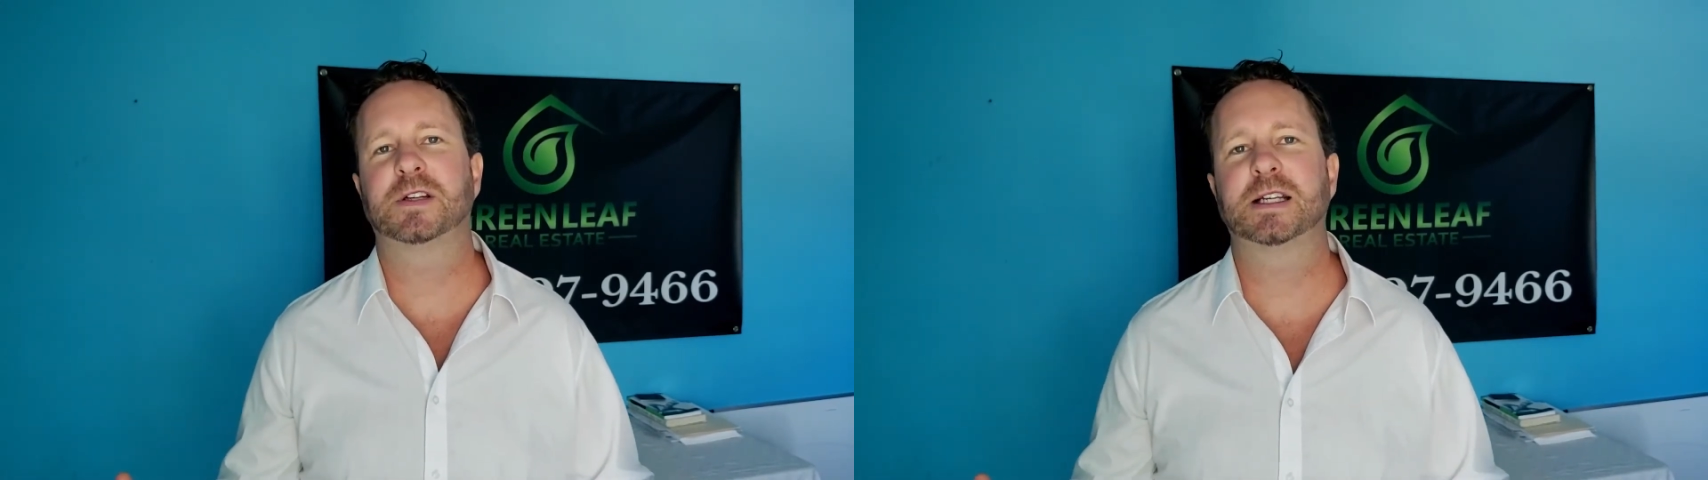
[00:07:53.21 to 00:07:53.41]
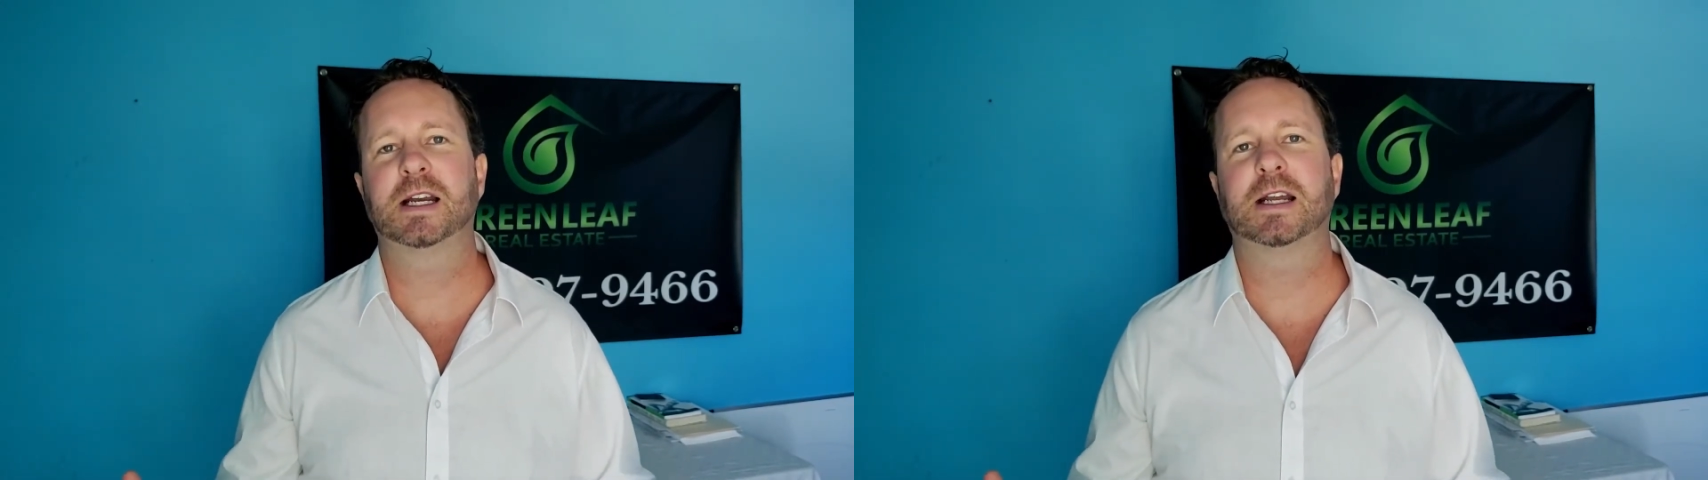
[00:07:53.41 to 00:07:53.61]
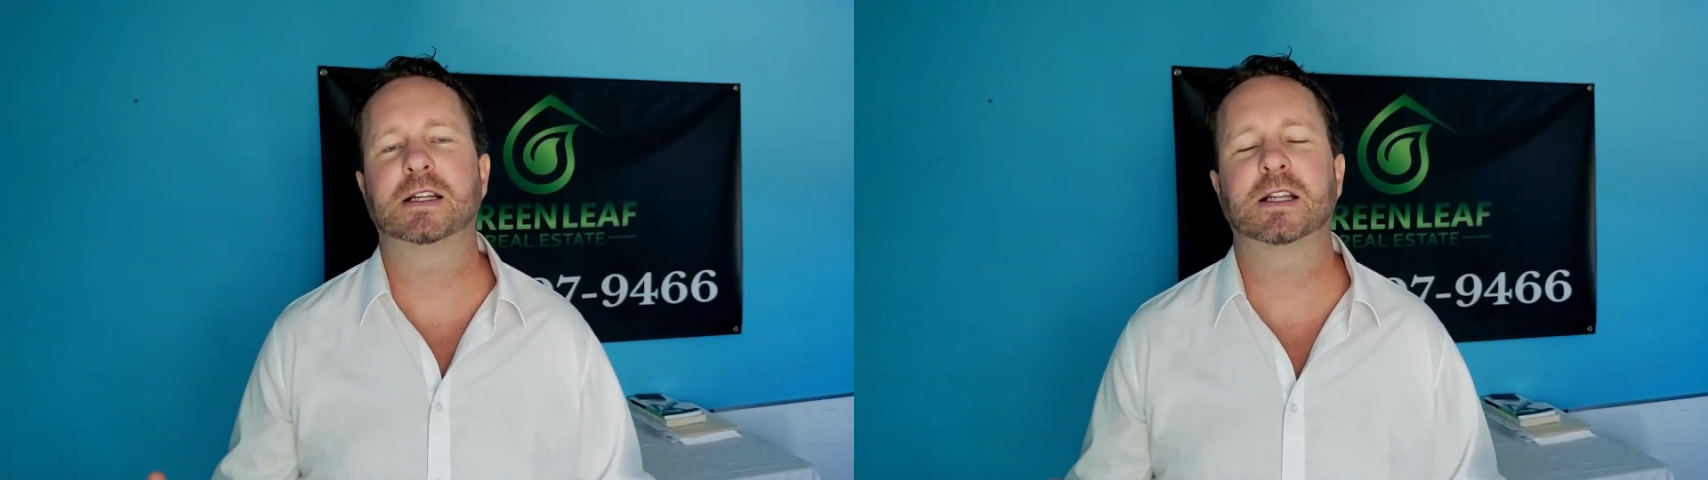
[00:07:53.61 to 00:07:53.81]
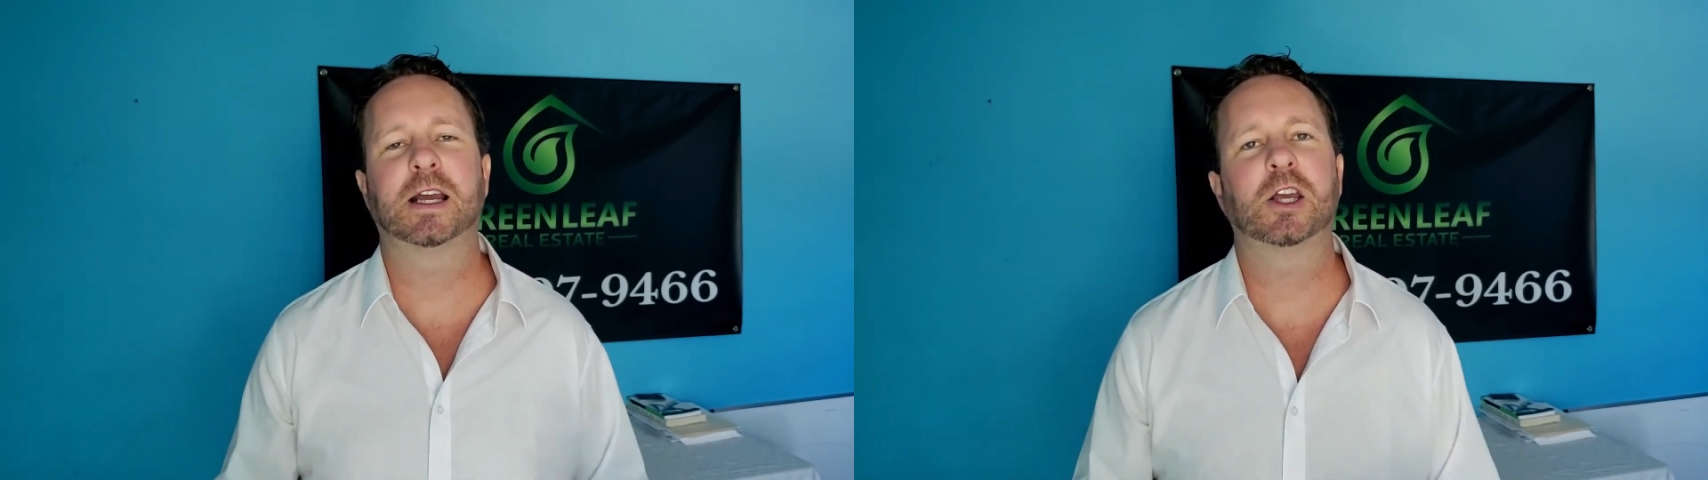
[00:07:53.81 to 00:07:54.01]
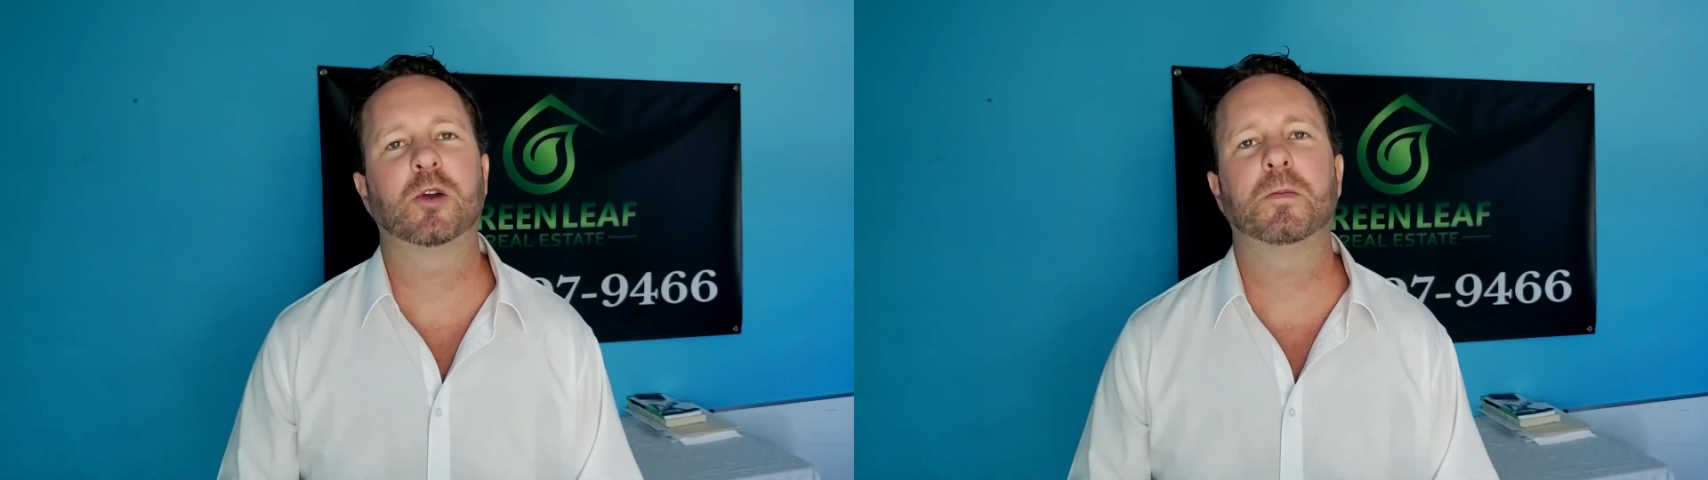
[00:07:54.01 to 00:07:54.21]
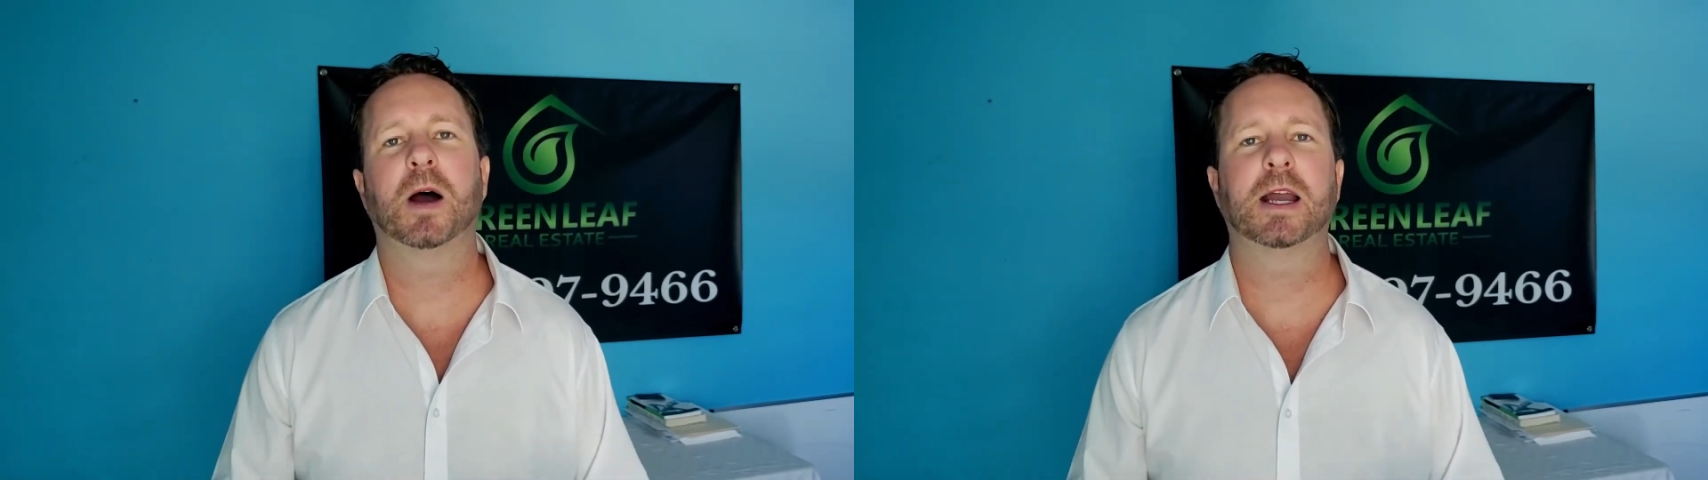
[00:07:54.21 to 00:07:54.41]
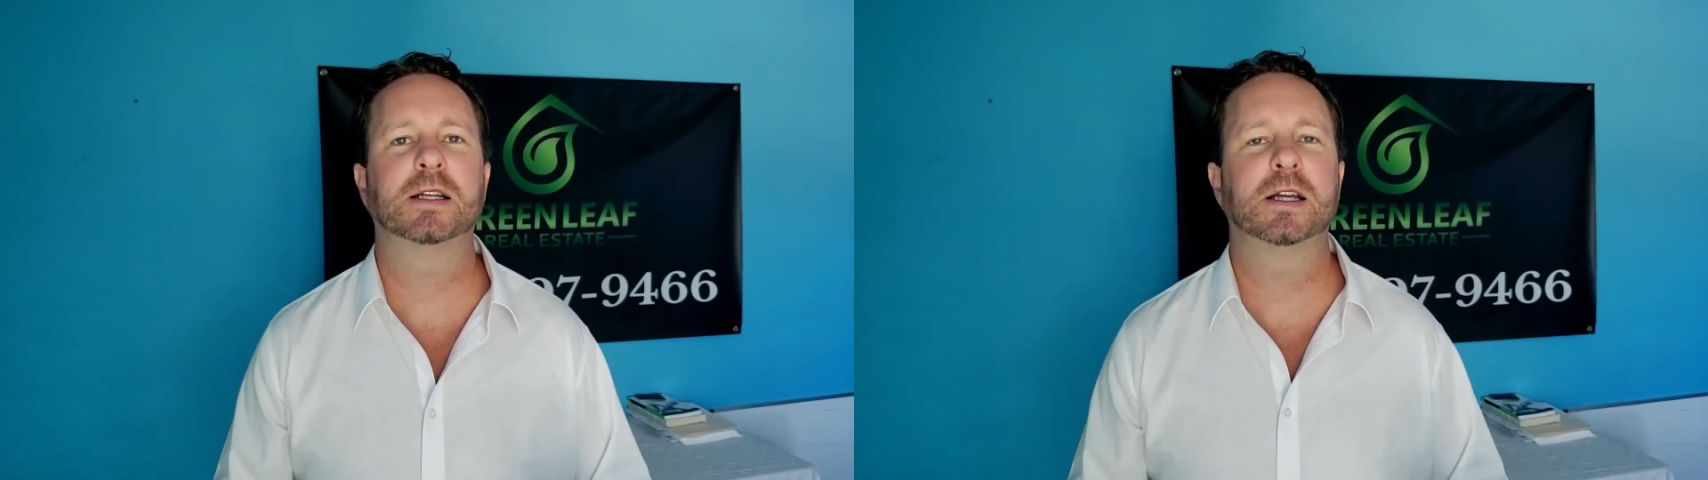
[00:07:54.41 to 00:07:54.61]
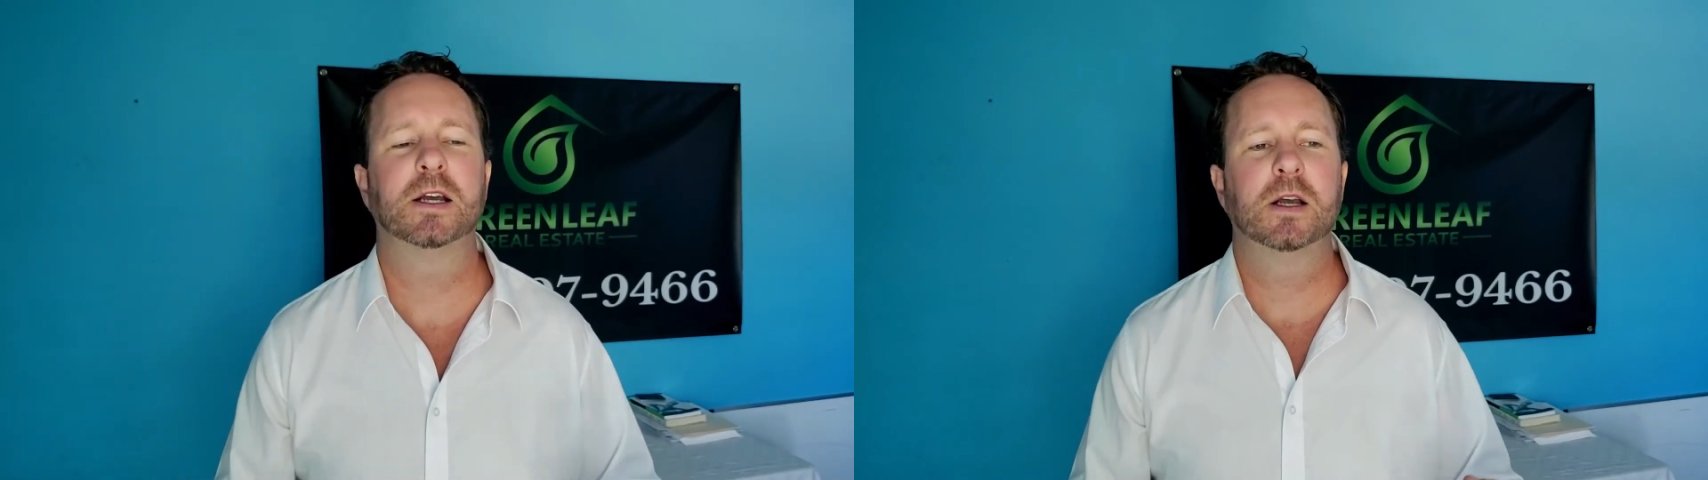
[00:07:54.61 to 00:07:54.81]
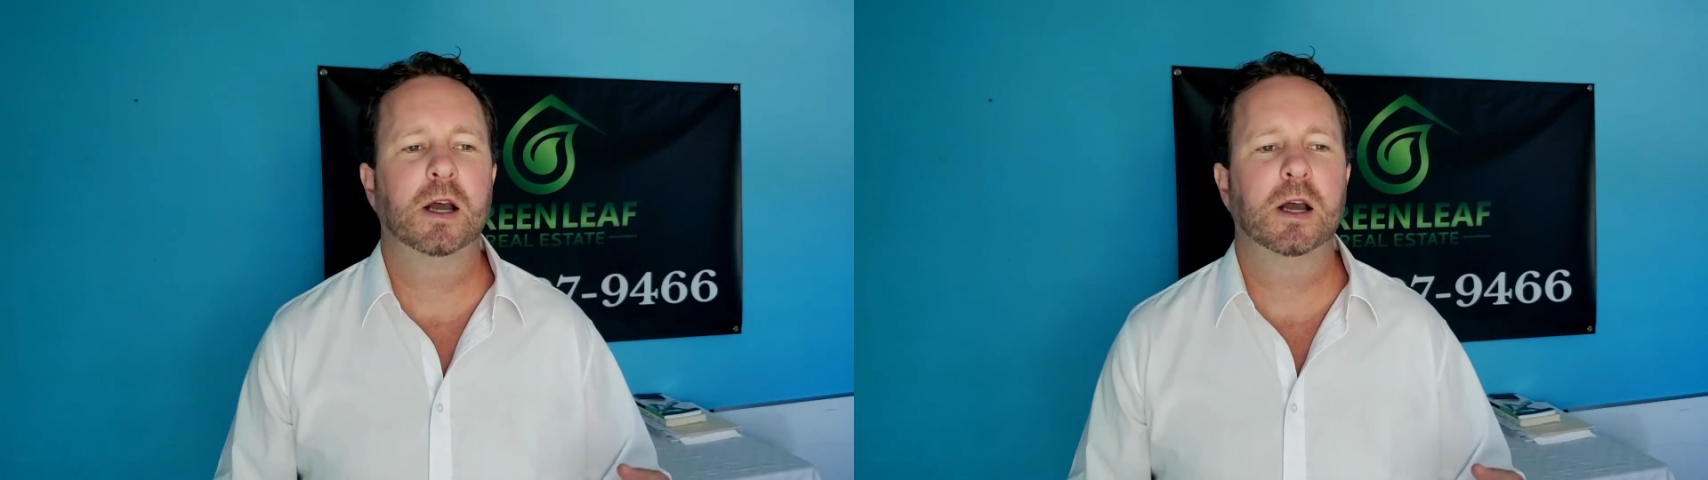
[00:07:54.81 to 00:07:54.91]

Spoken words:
cities like you might